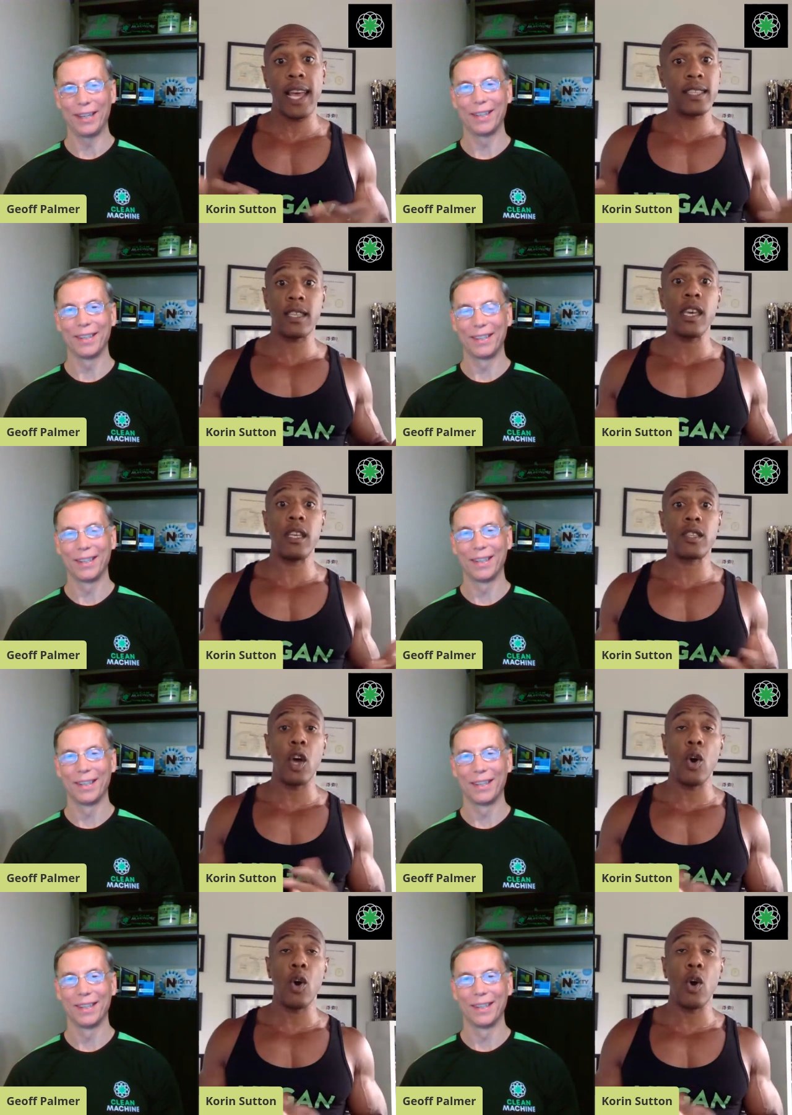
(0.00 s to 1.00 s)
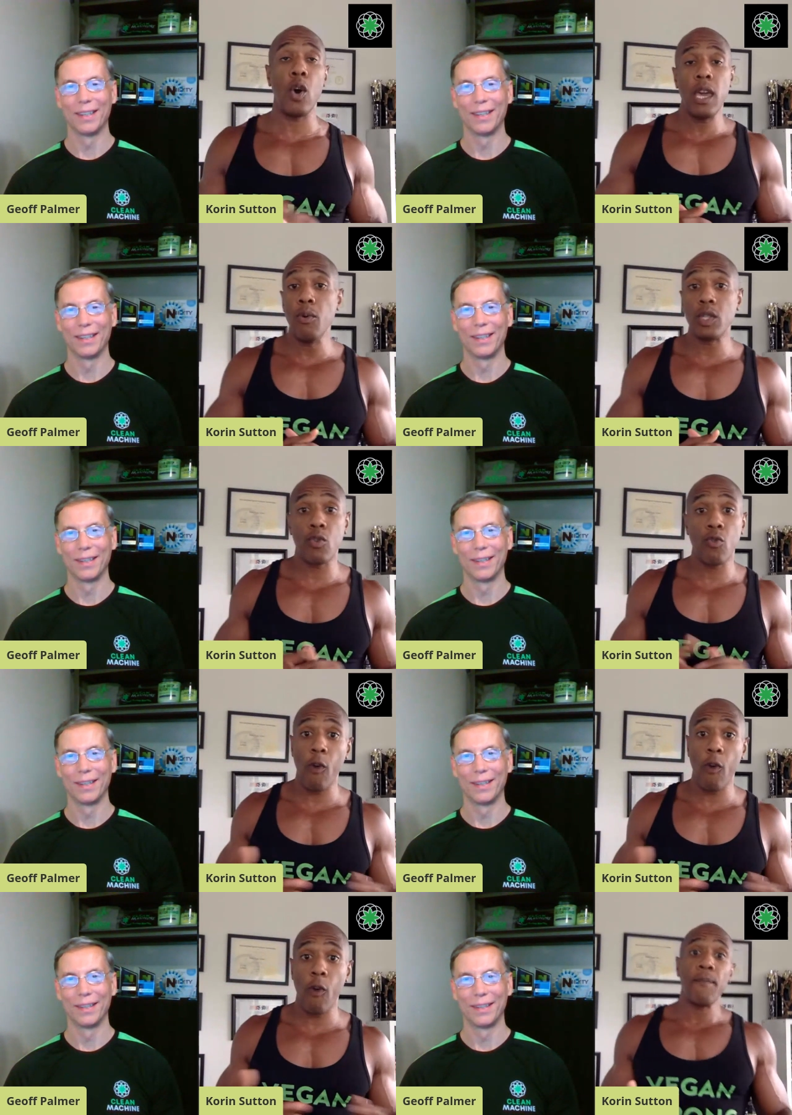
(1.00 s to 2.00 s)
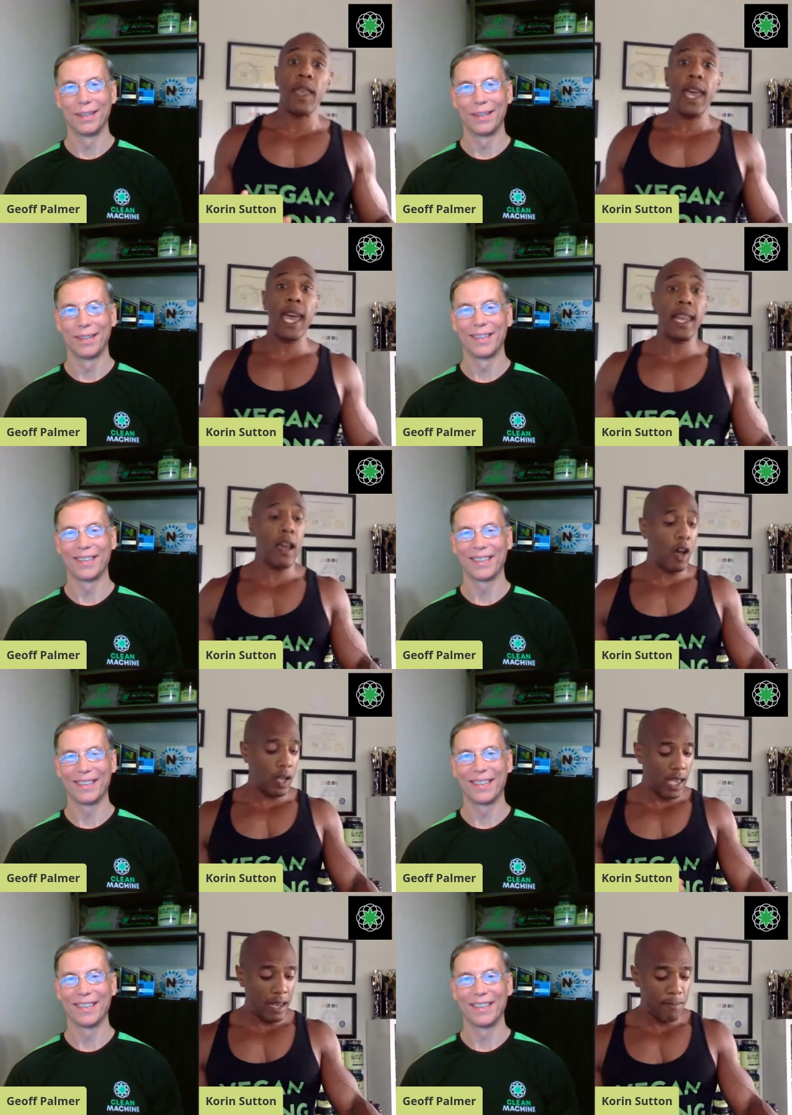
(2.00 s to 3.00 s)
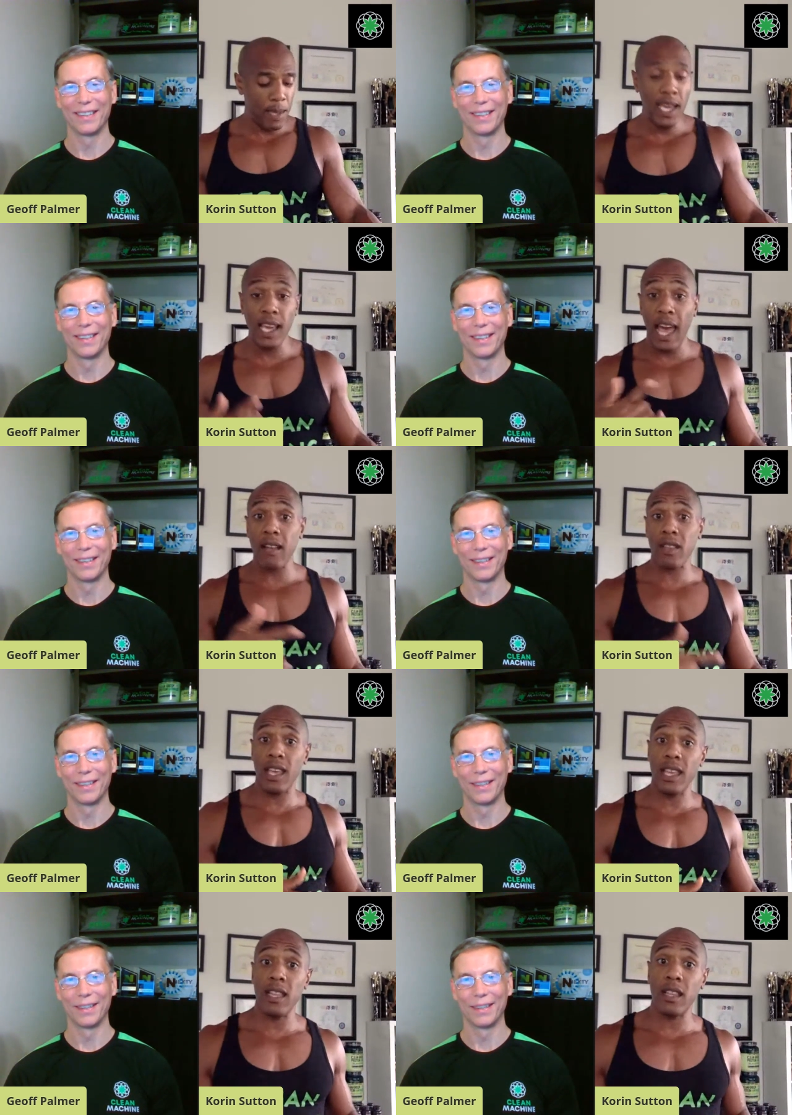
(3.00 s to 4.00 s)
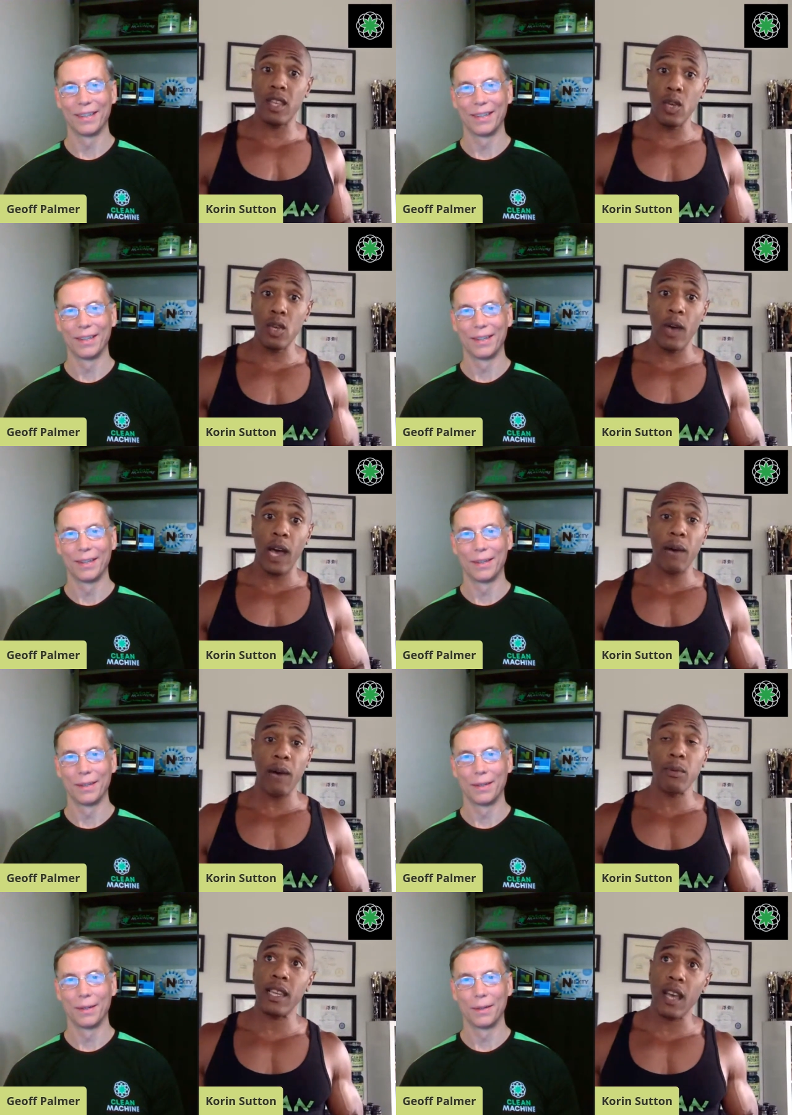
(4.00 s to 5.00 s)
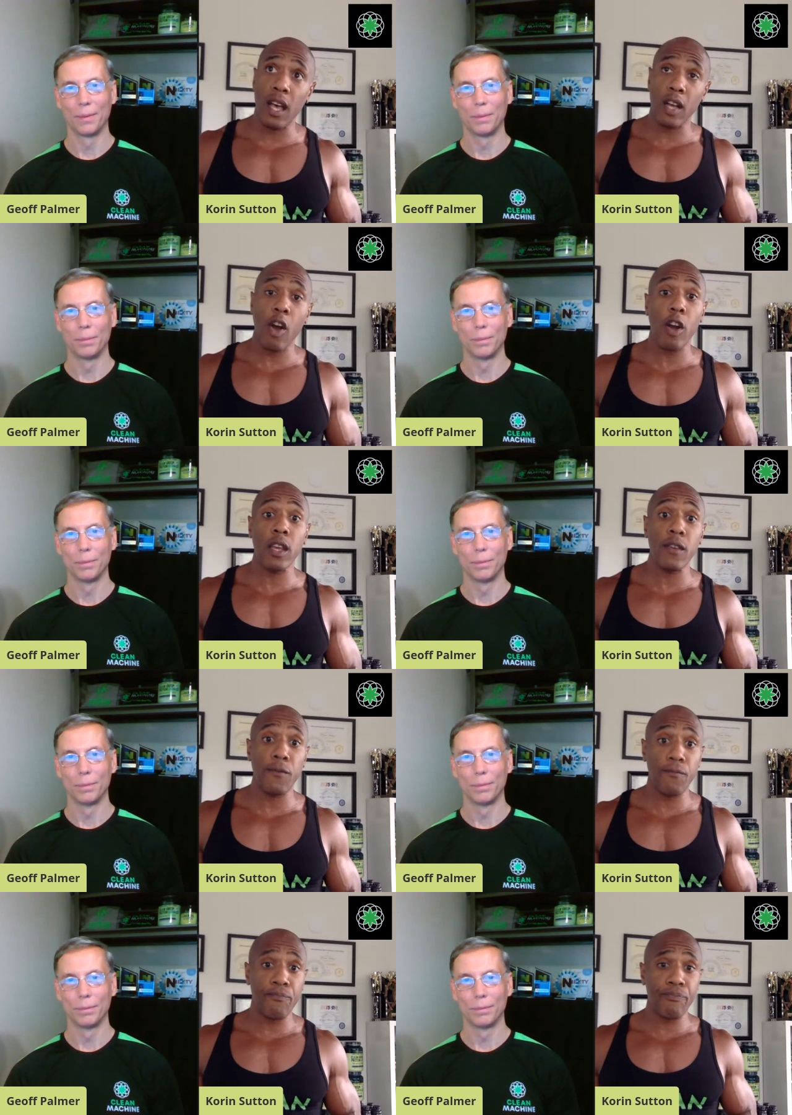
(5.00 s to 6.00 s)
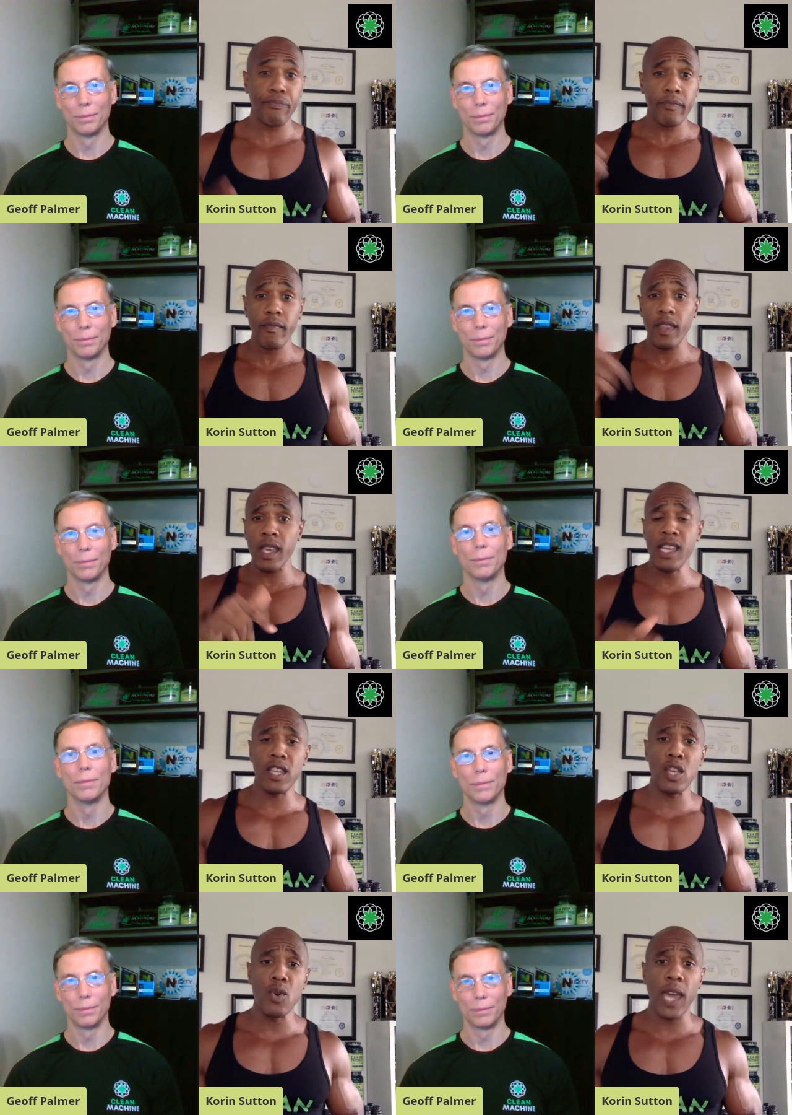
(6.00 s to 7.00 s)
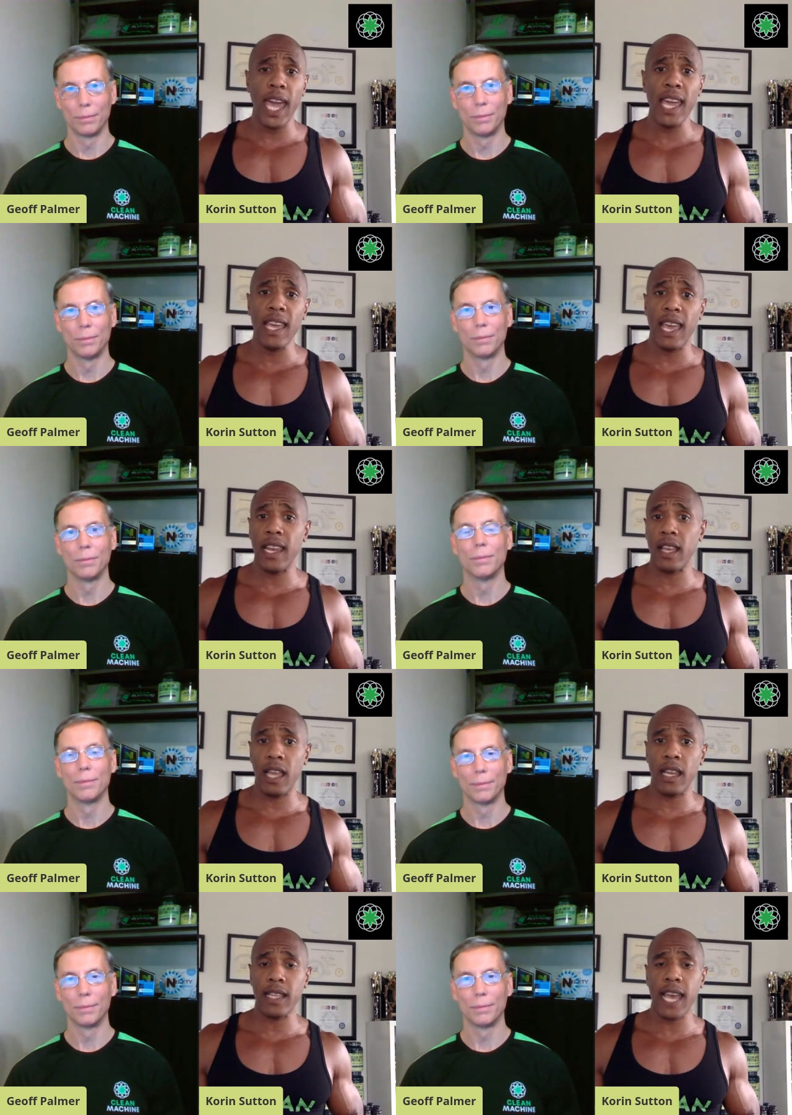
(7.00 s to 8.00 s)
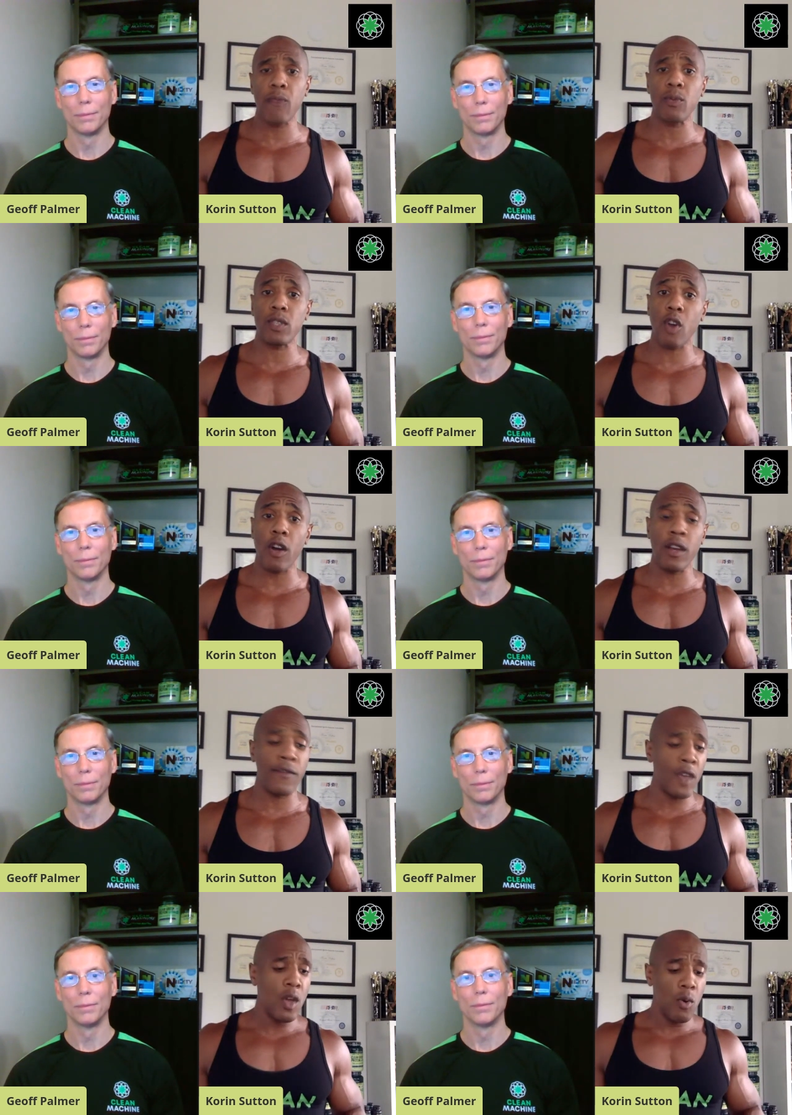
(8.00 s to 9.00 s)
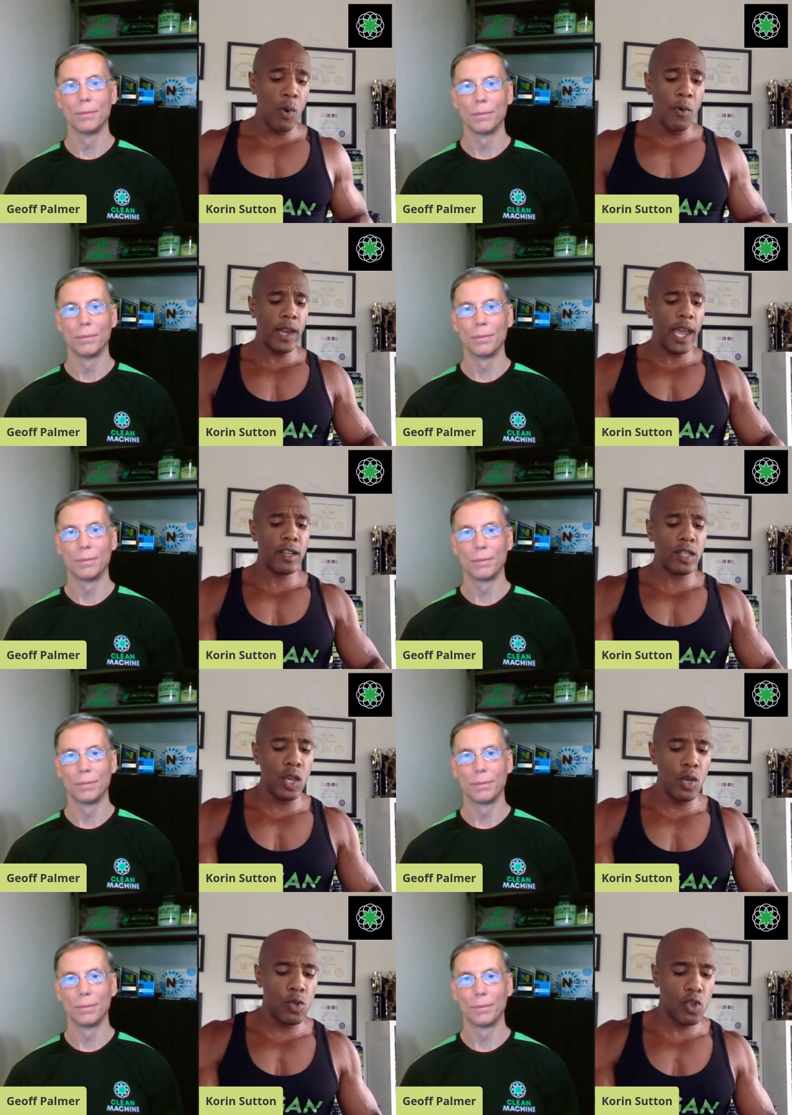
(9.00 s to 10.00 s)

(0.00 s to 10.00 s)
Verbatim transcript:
Speaker 1: and that's so it was great. And and being out into I was in uh, Cardiff in the UK and, and the town was Cardiff. We were there to